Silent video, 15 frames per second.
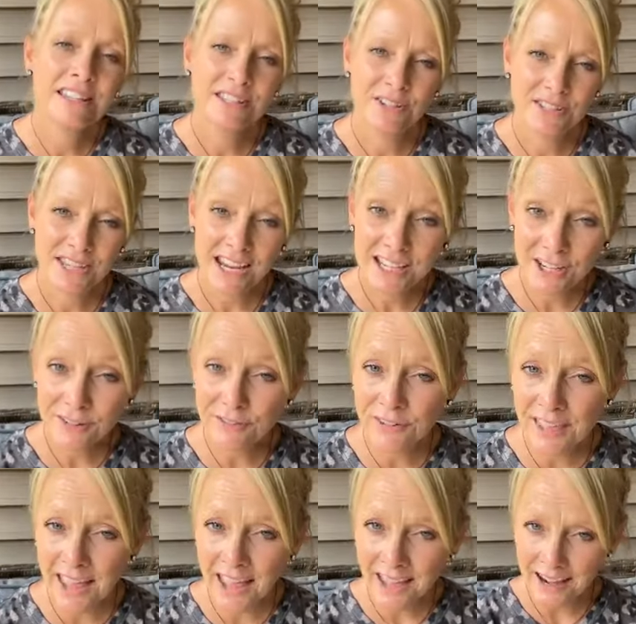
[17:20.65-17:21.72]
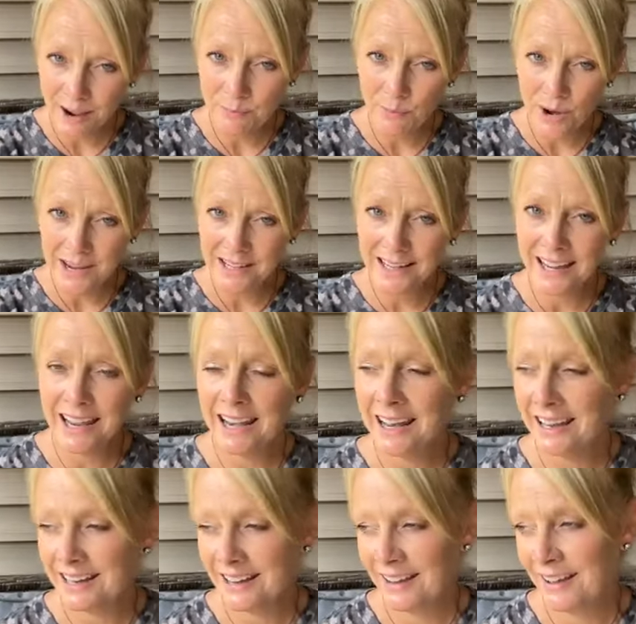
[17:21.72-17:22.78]
So stay tuned for that. I'm waiting to get
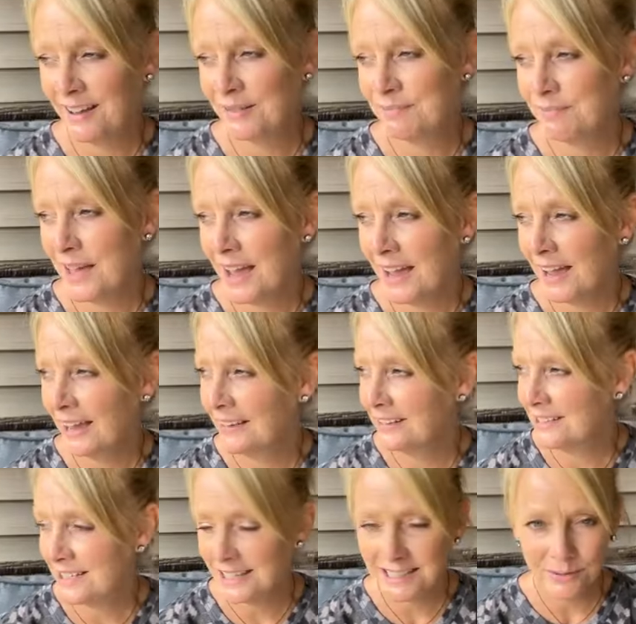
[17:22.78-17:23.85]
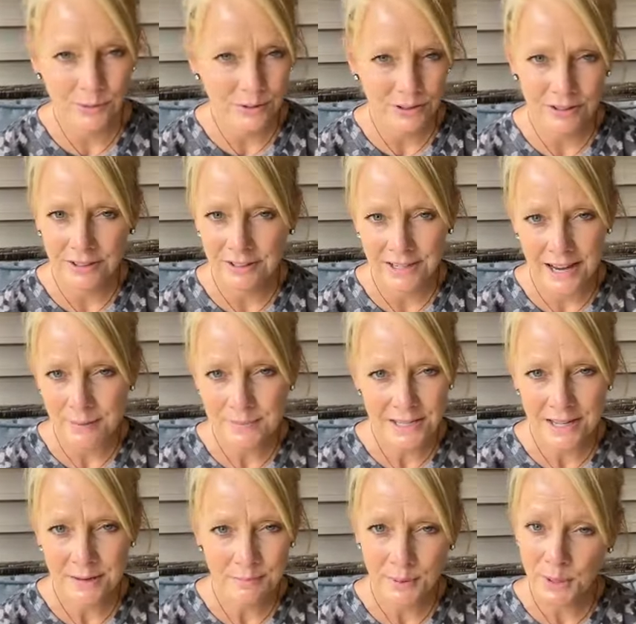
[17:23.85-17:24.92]
it. Um, I did order on
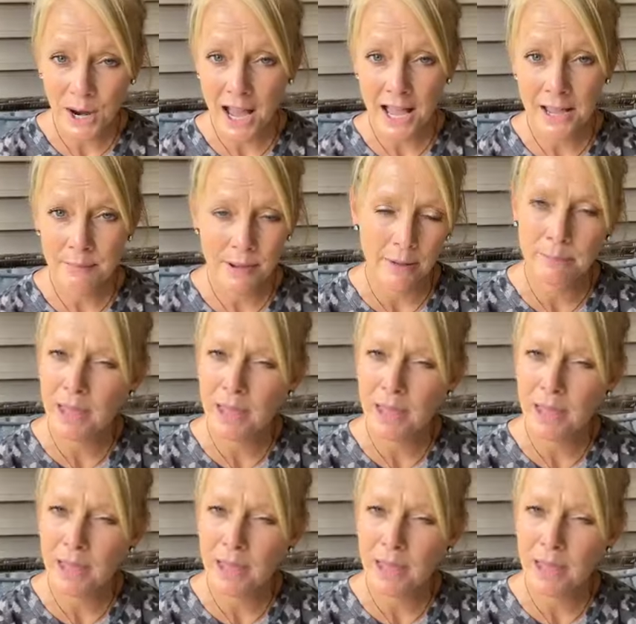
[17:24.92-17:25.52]
Amazon Prime.